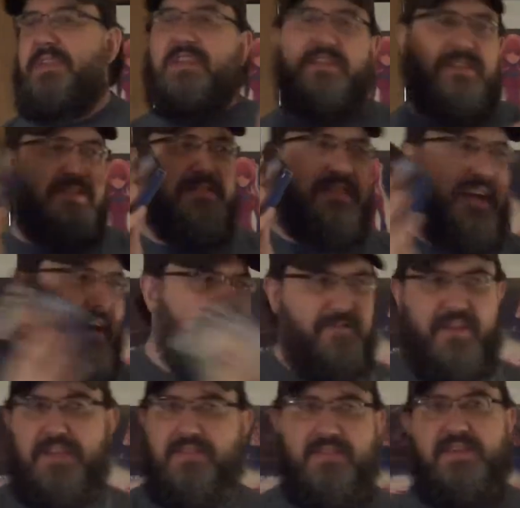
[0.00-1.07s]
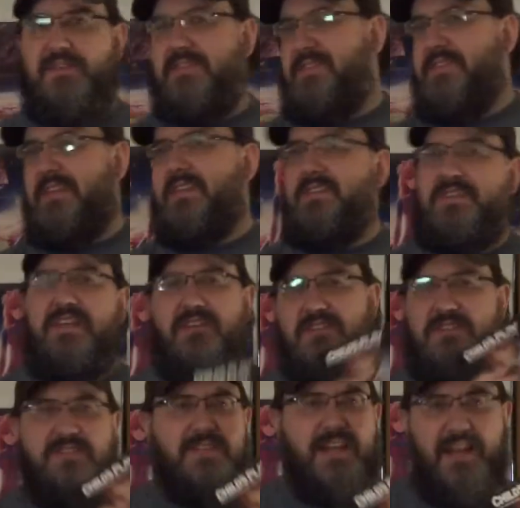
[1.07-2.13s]
And then you just have like these scenes that are
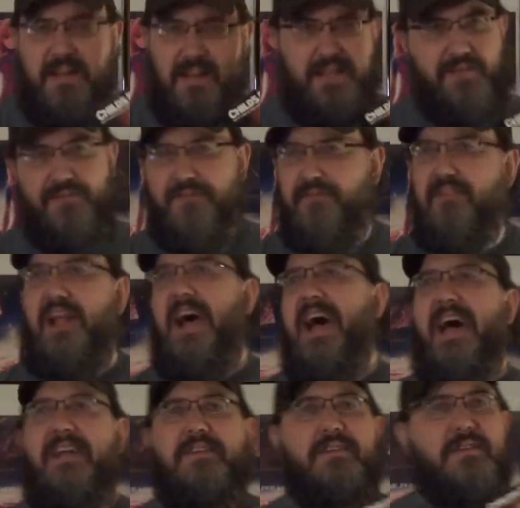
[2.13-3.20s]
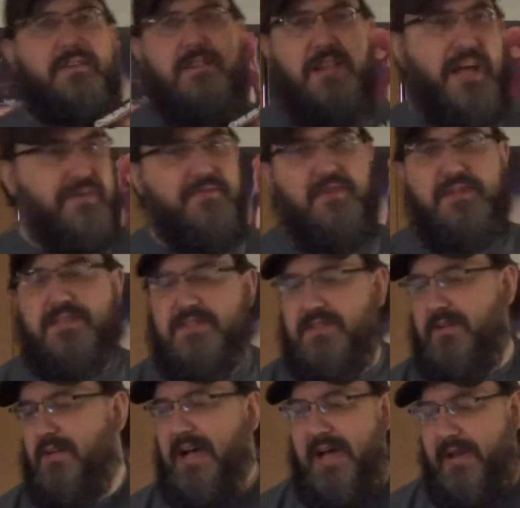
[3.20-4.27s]
just kind of like flat and lifeless.
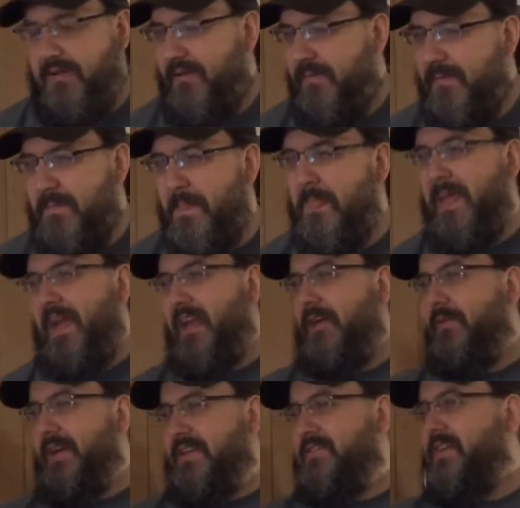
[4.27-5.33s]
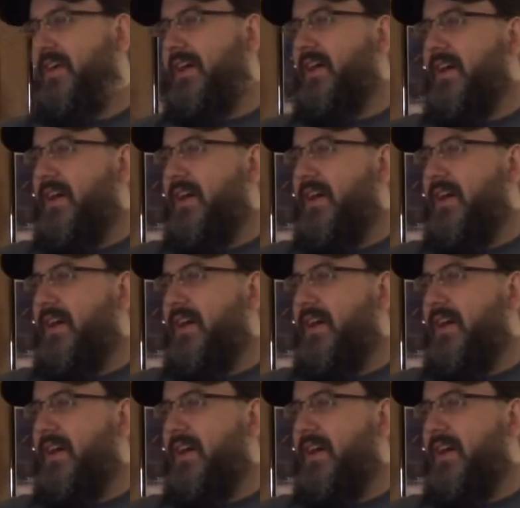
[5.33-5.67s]
So I don't know. Anyways,